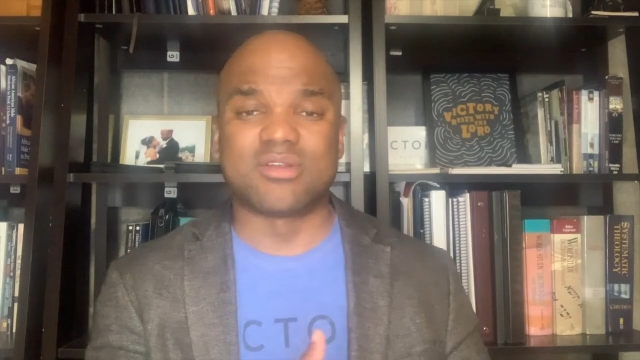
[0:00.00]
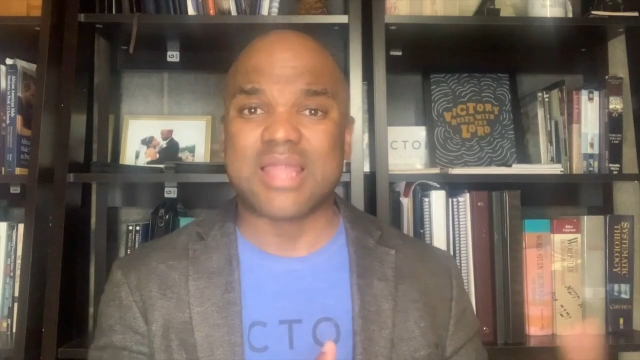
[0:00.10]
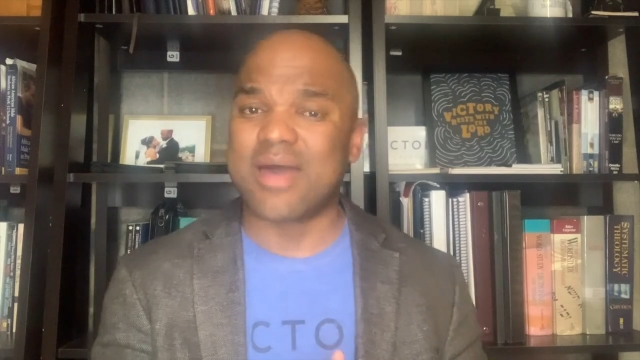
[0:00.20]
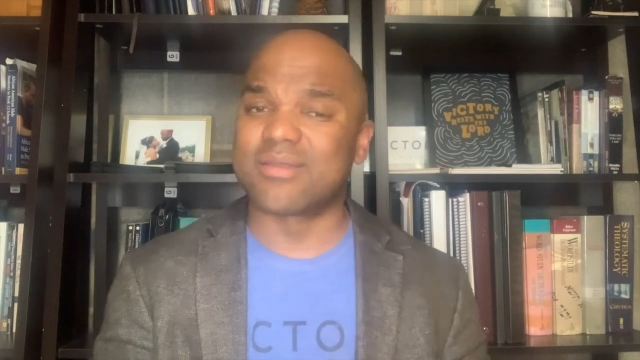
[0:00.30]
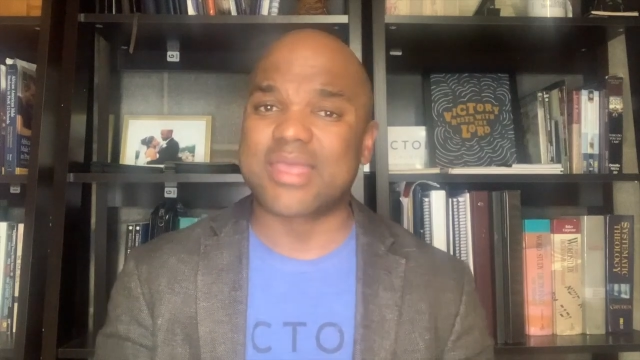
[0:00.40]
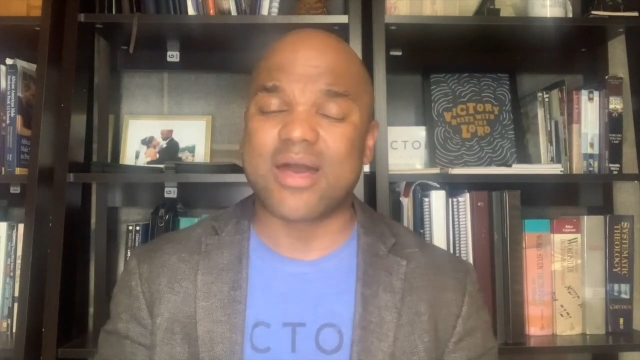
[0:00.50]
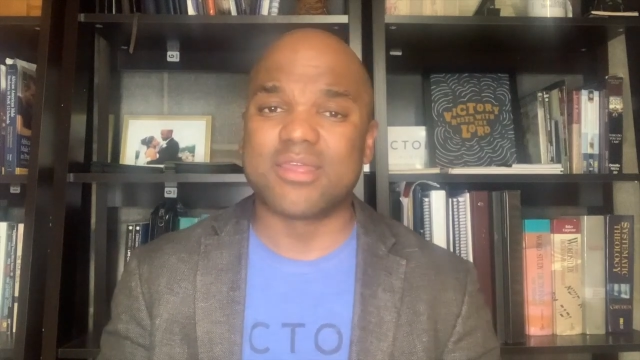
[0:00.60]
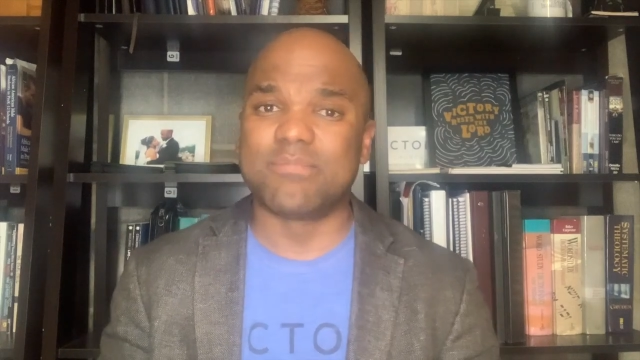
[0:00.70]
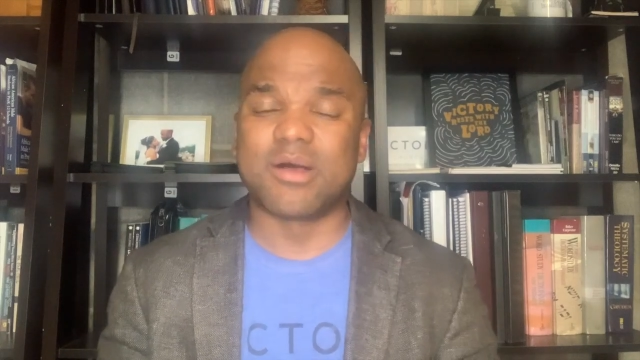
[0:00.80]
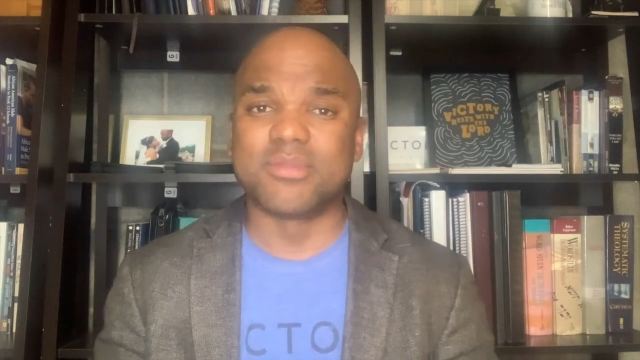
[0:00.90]
in Loudoun County
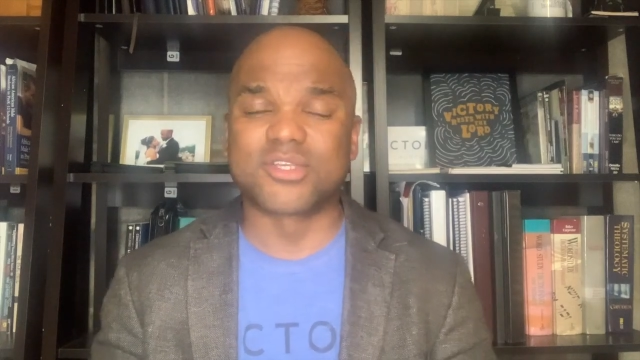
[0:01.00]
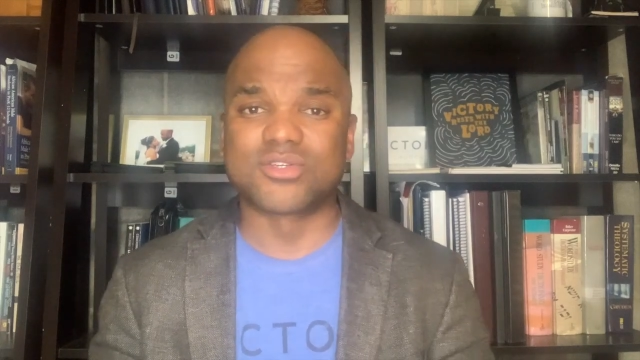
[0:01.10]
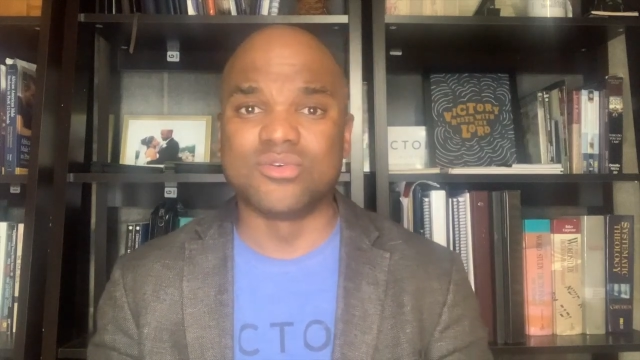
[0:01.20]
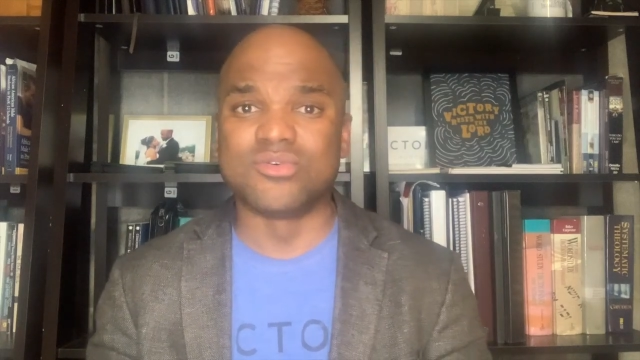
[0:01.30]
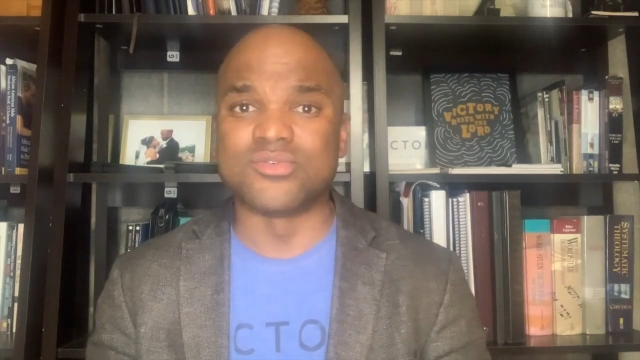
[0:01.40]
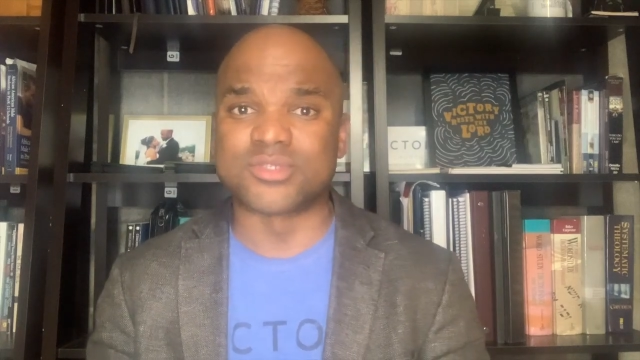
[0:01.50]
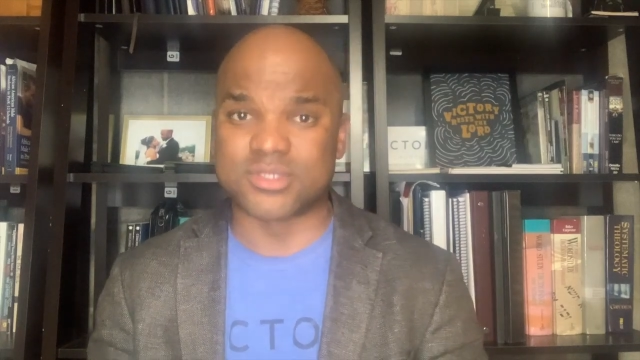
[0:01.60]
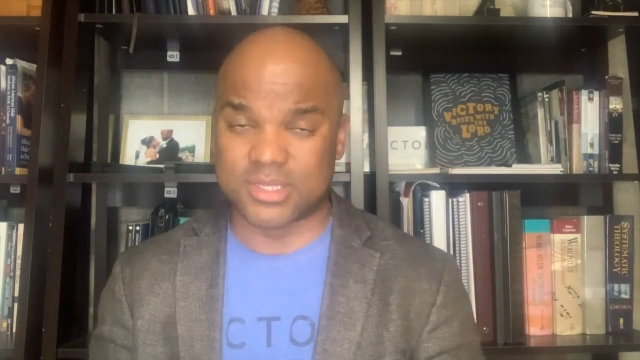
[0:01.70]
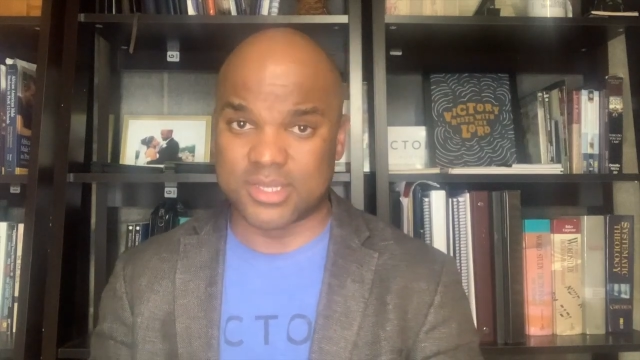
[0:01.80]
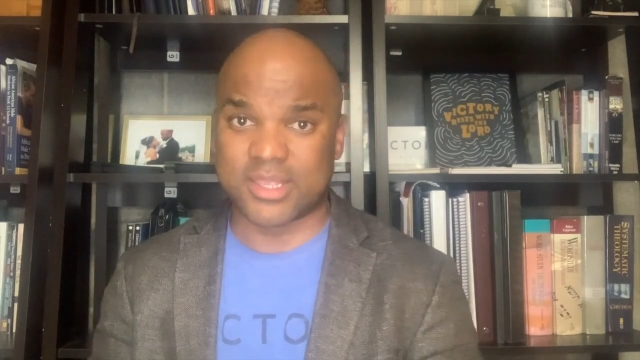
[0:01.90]
Public
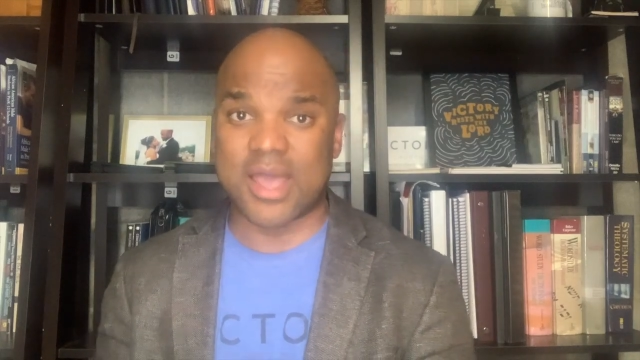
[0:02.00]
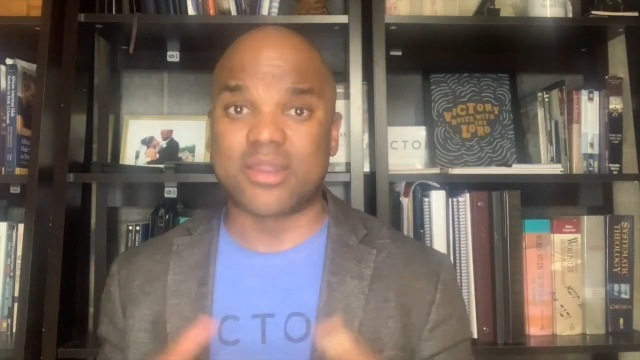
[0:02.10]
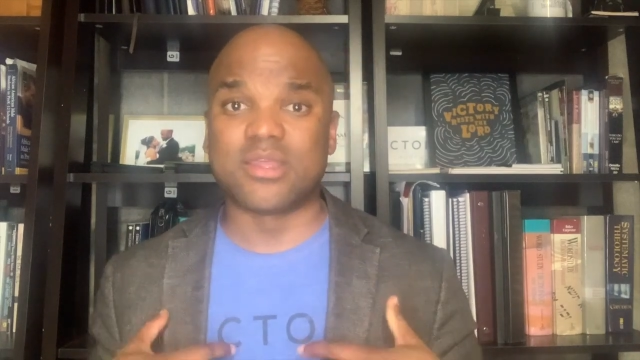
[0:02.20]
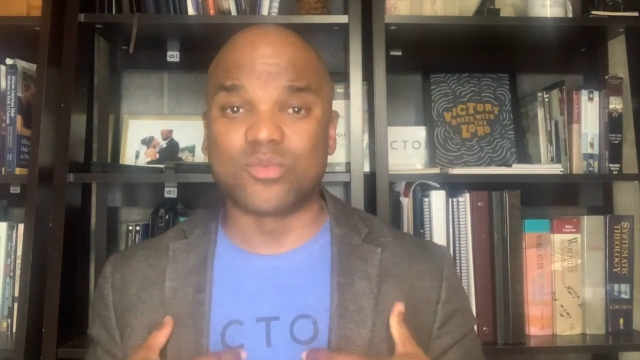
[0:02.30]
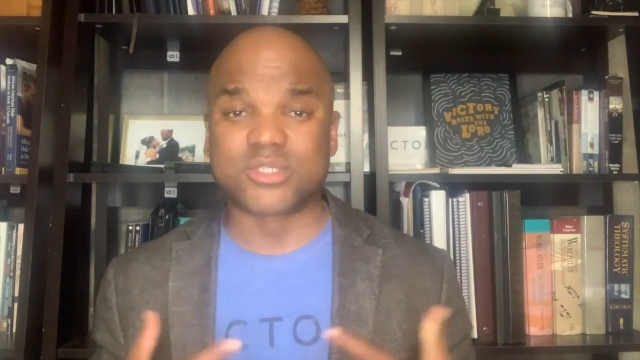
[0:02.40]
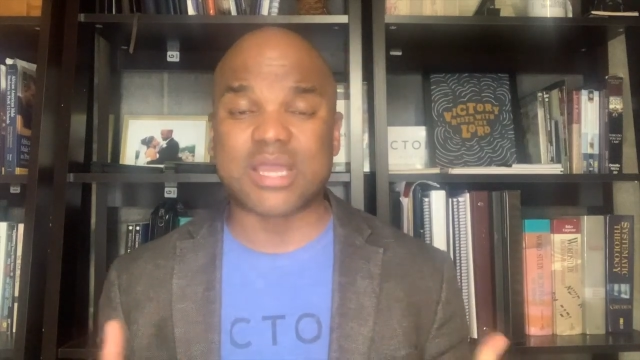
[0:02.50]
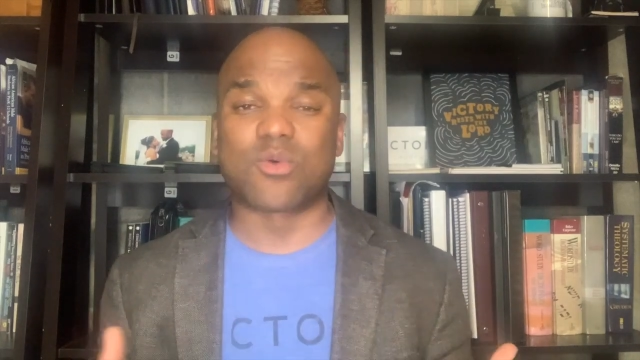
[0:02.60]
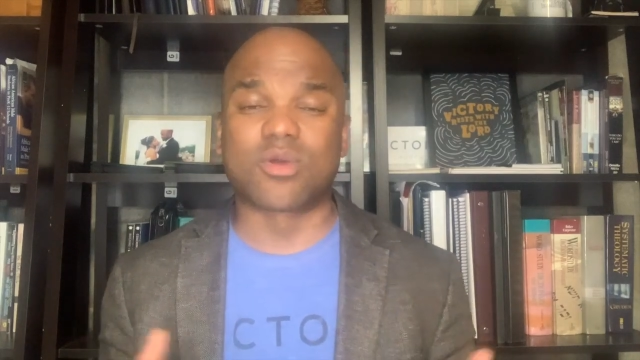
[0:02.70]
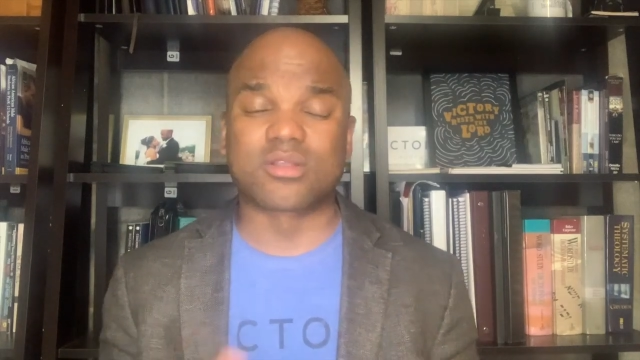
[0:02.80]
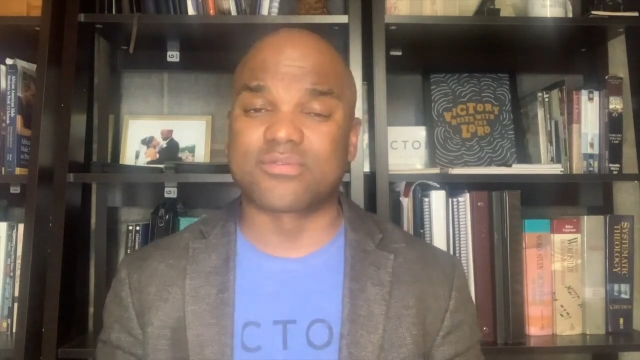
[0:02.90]
Schools, a uh, county in which I
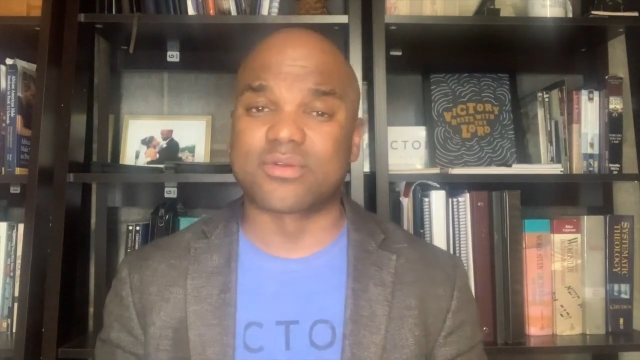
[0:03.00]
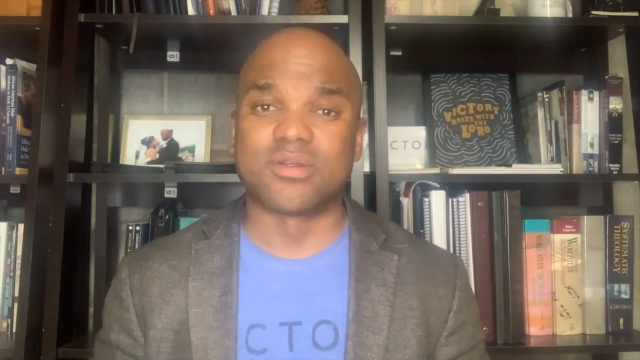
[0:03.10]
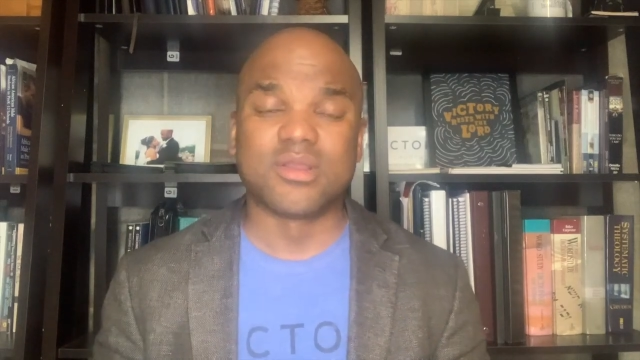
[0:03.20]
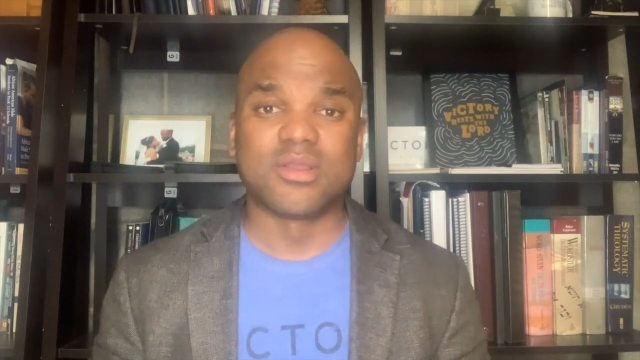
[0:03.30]
worked for